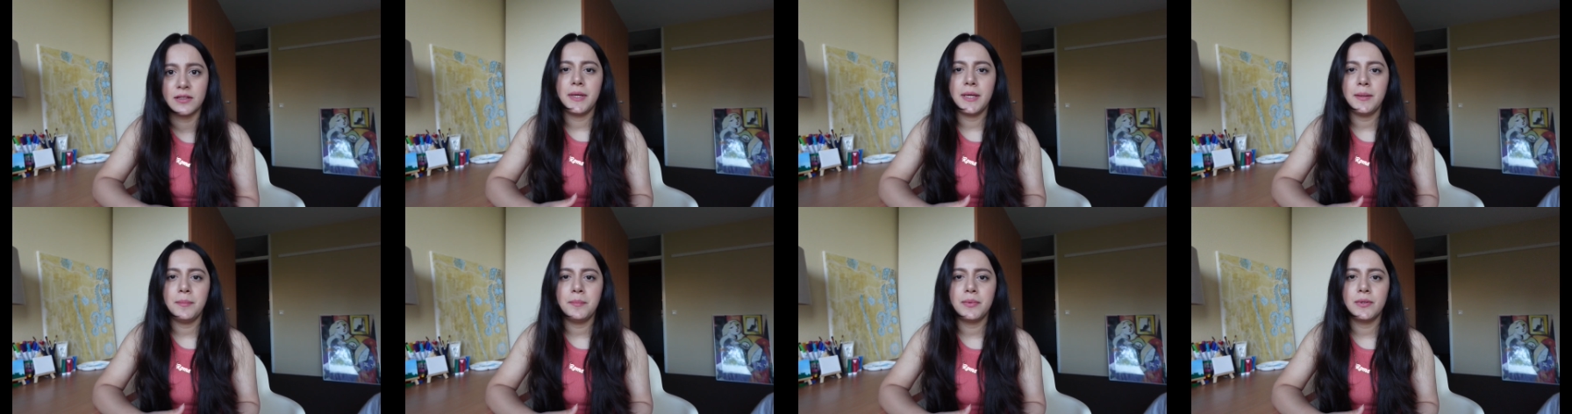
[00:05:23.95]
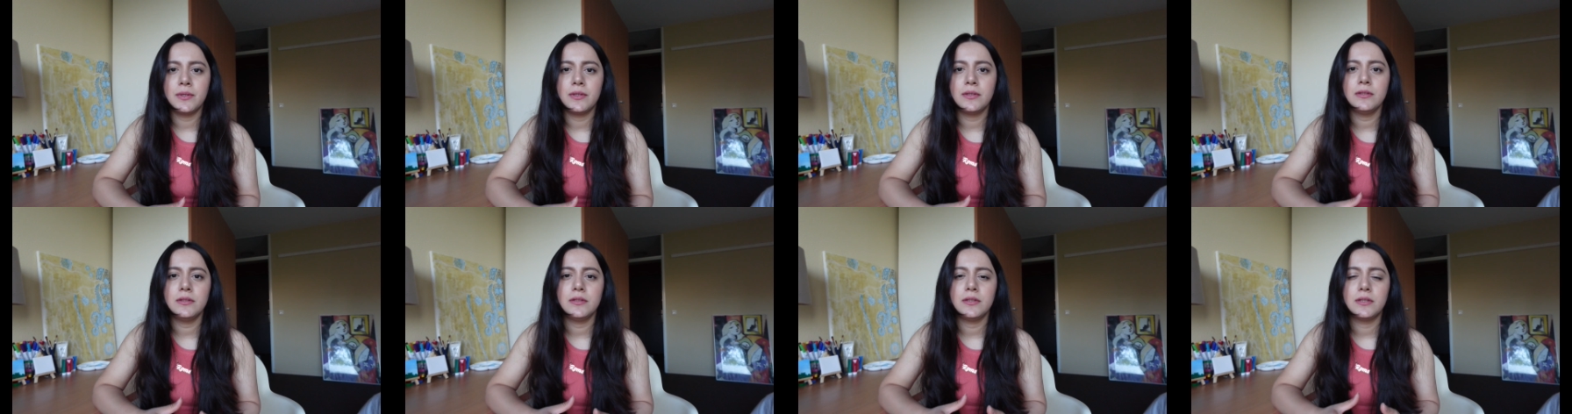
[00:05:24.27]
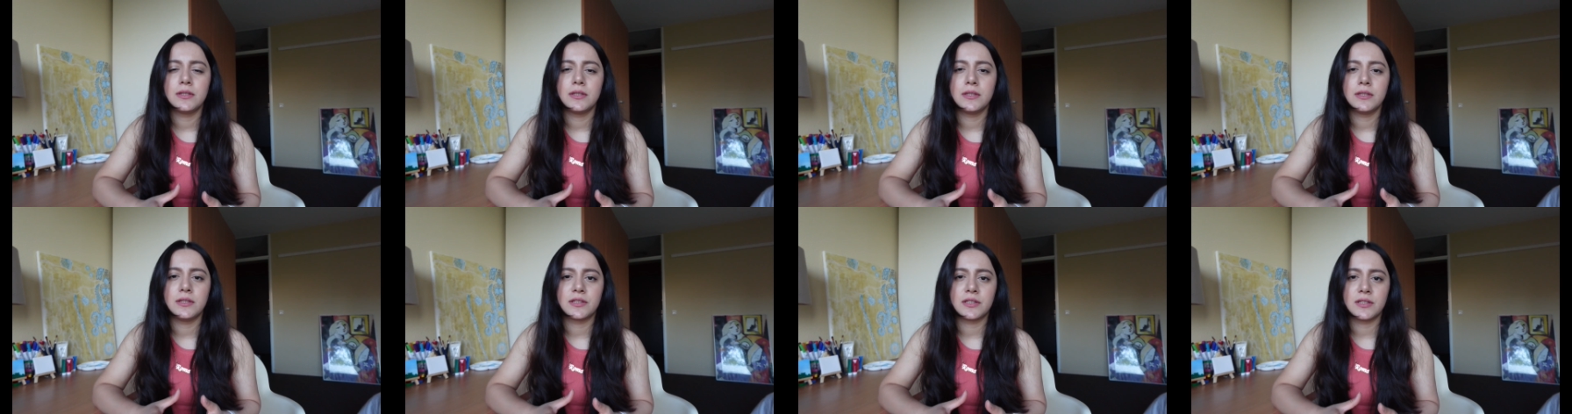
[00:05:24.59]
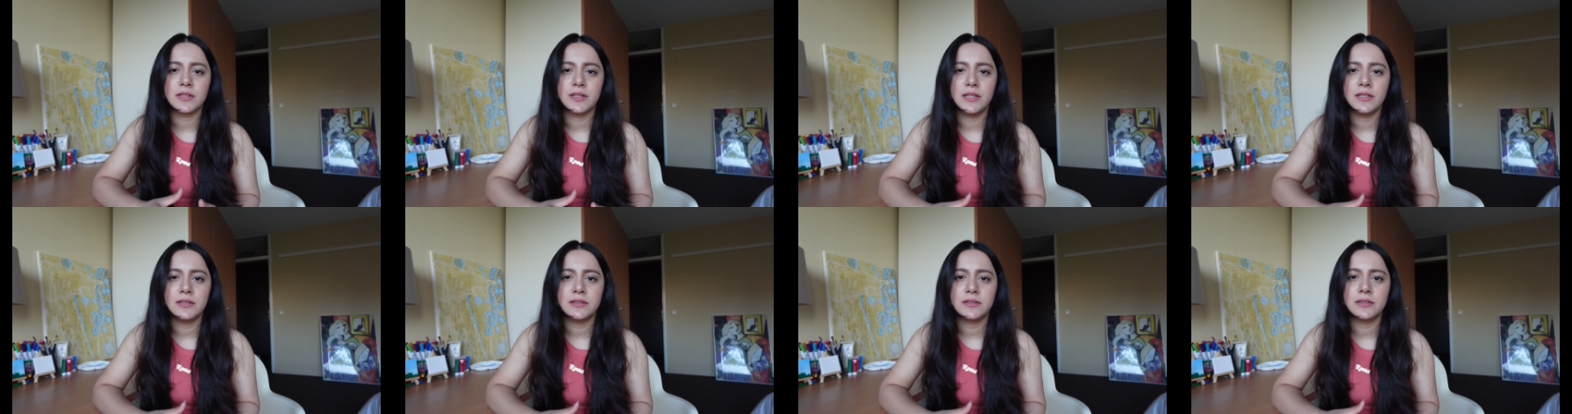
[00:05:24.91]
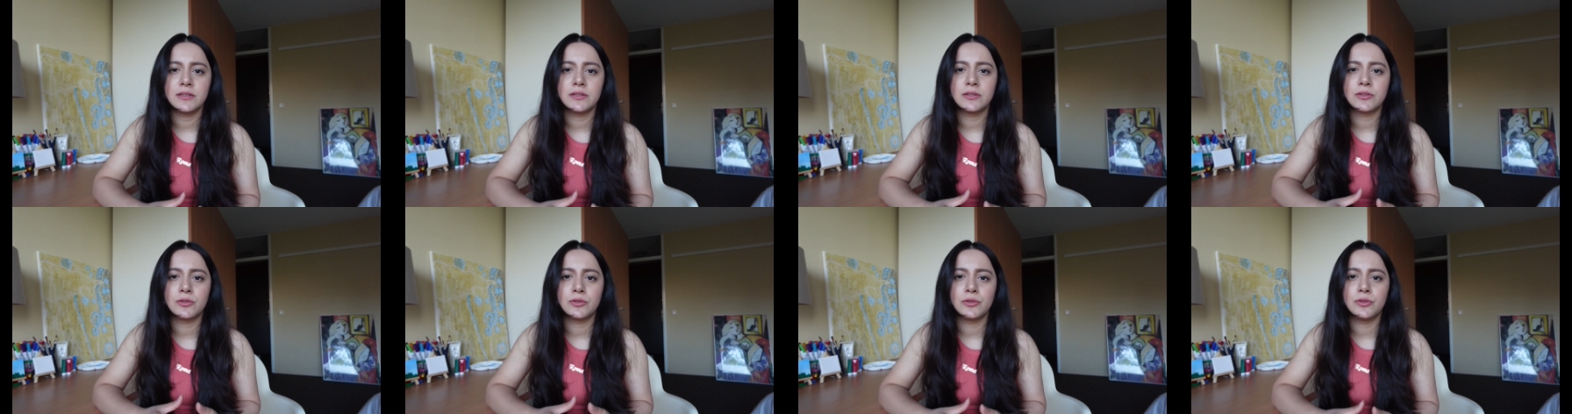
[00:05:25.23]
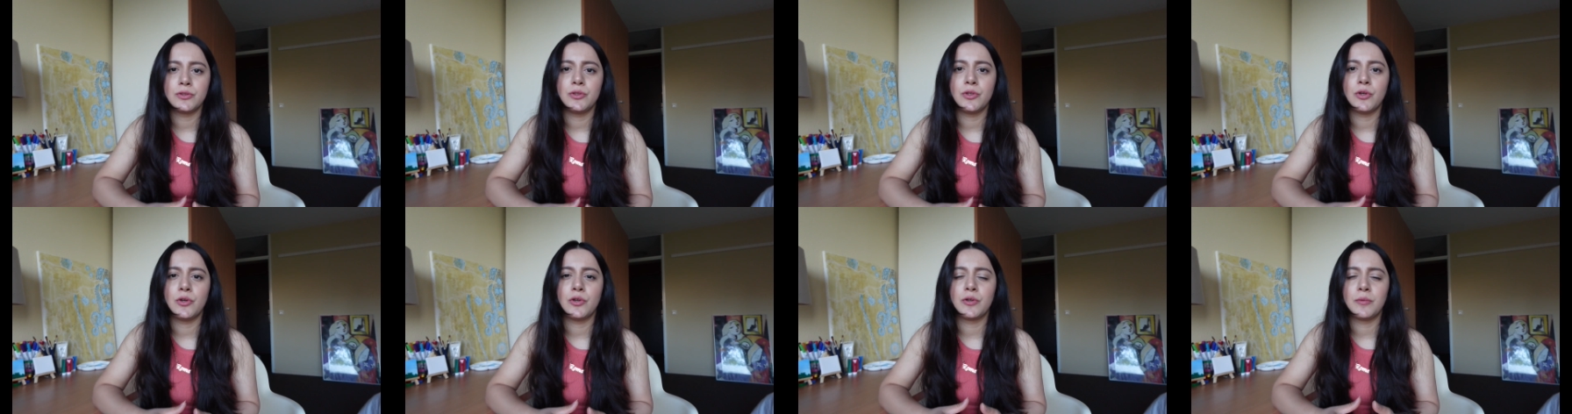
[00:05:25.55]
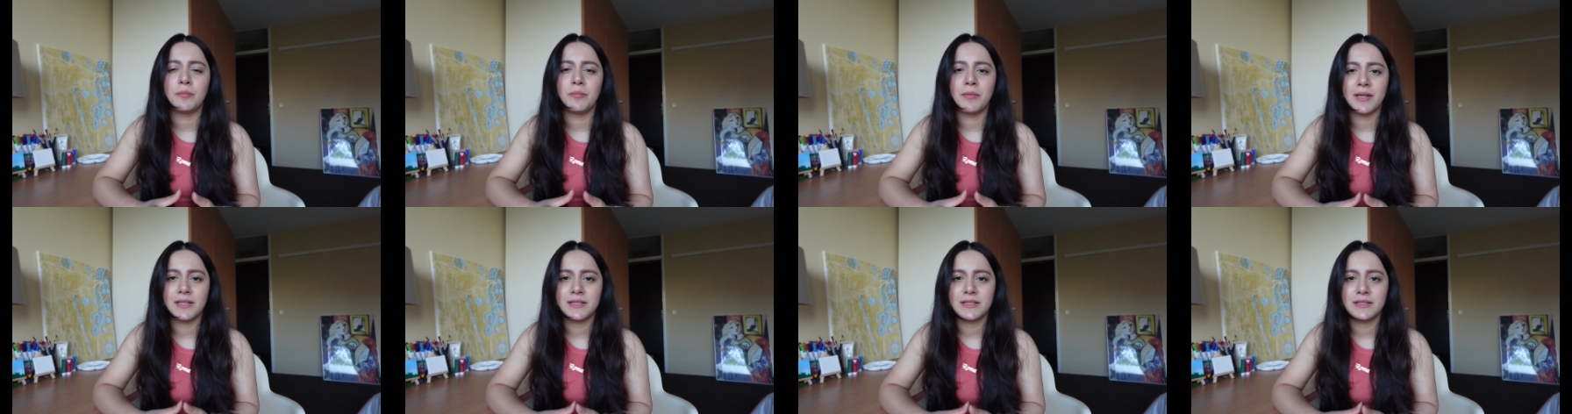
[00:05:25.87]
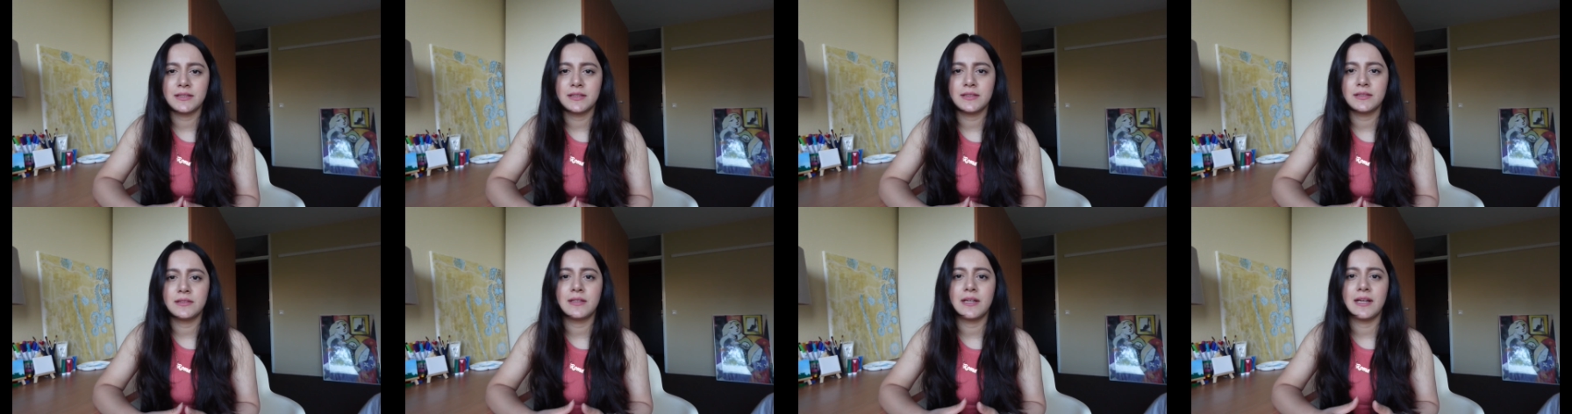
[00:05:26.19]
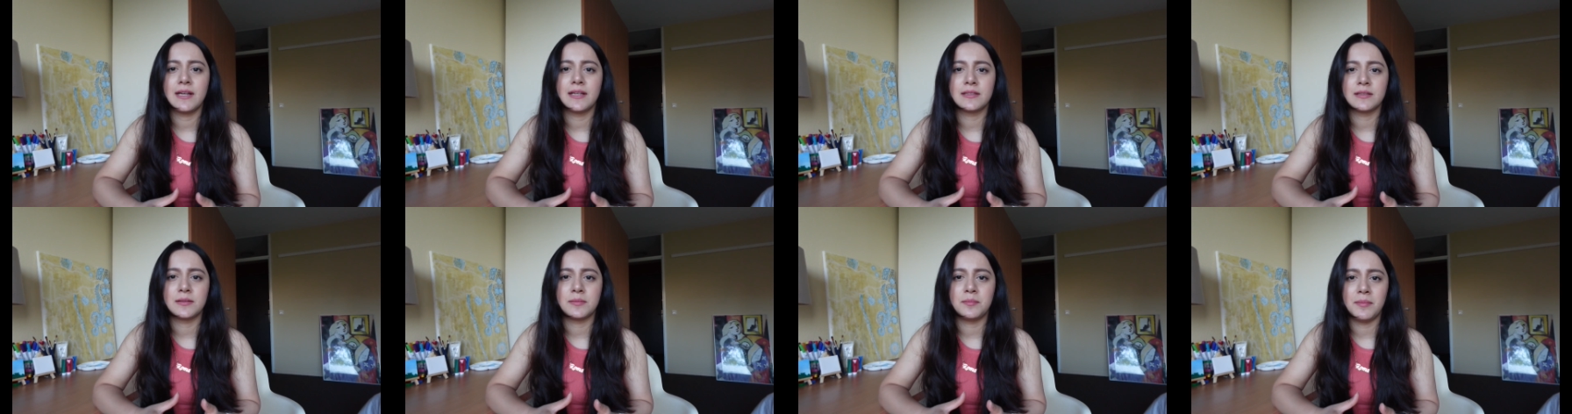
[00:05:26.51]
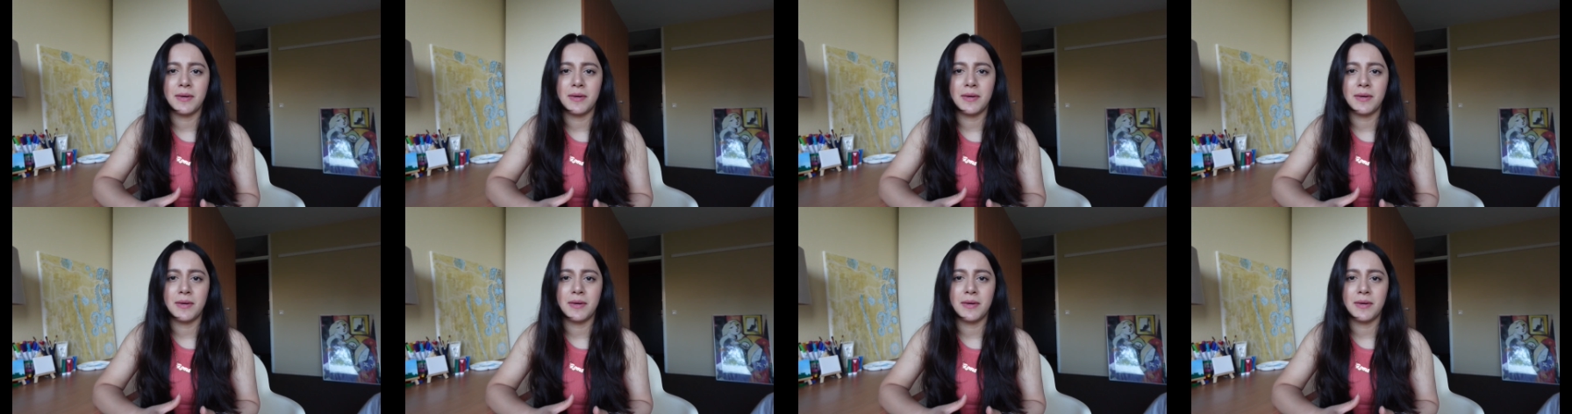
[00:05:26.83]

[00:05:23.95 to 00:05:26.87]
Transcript: People uh, related to your master and